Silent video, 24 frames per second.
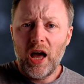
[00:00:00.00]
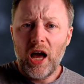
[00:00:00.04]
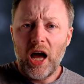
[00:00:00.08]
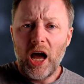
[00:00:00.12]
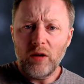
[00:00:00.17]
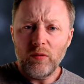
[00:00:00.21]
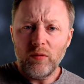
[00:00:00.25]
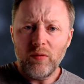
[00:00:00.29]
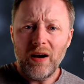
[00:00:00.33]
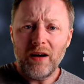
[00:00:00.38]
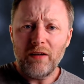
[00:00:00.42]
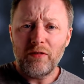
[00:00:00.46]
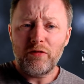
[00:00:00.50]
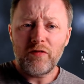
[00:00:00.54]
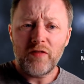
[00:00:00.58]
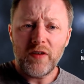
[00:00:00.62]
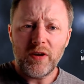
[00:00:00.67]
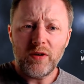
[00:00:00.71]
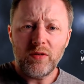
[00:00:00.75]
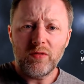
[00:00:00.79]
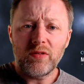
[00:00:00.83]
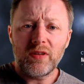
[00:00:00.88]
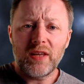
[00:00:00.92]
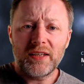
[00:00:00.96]
How I
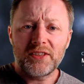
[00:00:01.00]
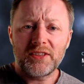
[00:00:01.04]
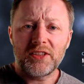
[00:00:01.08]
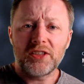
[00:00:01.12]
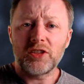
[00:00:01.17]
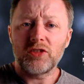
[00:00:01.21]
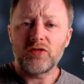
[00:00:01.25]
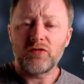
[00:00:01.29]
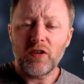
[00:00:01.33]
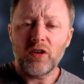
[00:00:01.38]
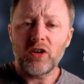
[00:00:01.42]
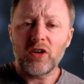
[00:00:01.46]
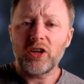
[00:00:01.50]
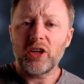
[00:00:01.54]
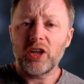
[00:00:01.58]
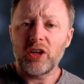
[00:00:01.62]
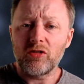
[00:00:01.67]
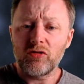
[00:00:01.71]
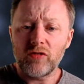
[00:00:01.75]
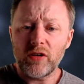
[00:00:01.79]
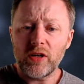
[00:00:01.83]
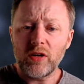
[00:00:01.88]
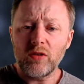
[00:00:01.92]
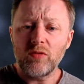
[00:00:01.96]
feel, this is
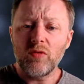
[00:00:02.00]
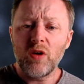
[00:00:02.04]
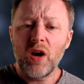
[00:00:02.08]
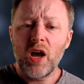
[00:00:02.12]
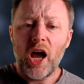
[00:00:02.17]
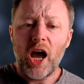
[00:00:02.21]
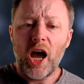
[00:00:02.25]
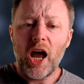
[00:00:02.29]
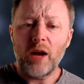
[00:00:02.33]
fucking real,